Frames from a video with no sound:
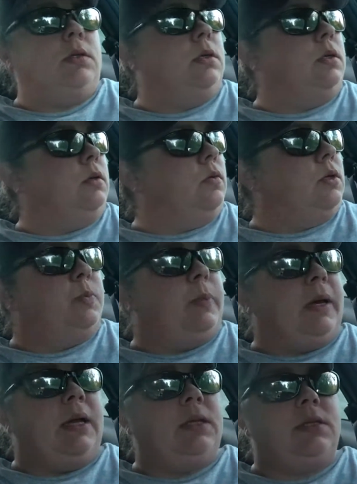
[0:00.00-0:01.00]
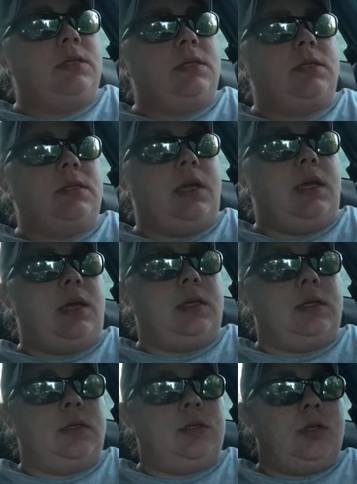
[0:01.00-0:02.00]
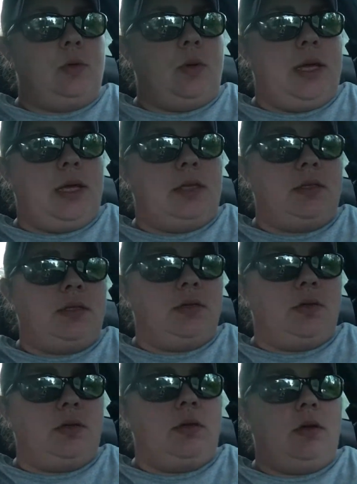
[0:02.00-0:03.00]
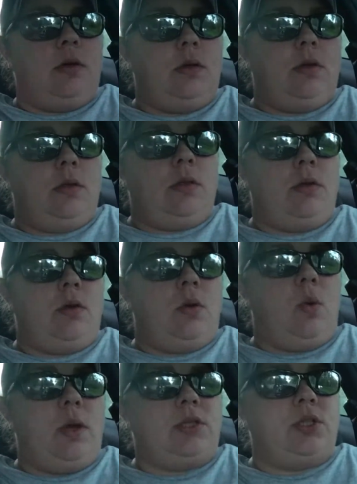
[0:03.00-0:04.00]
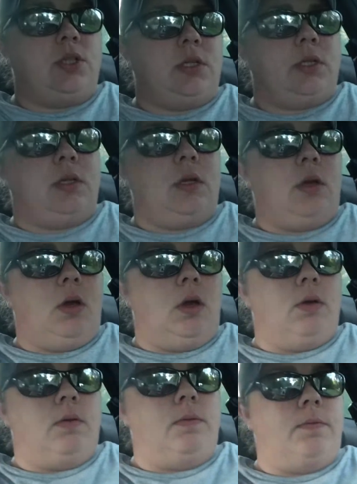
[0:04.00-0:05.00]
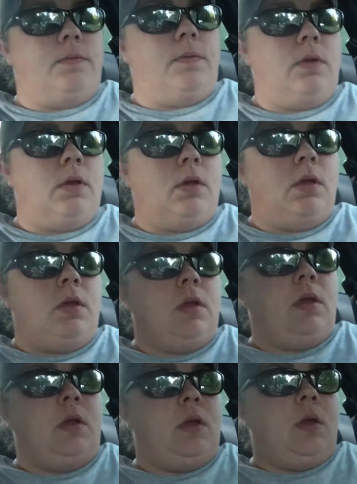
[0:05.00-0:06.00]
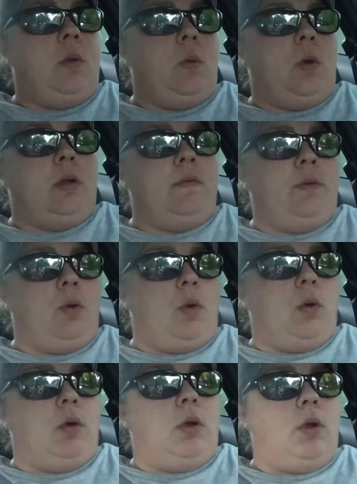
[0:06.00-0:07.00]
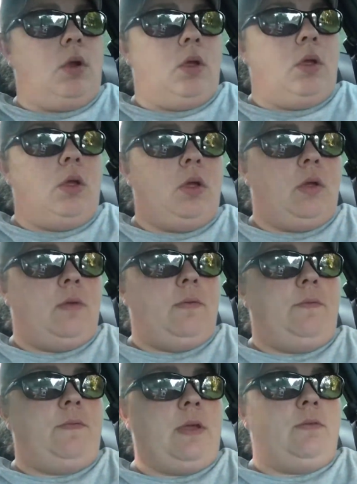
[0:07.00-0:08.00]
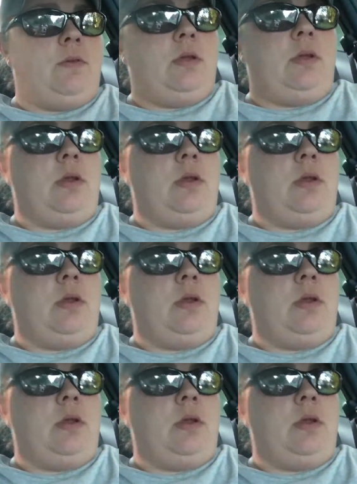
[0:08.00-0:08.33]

in response and to answer the question of one of your favorite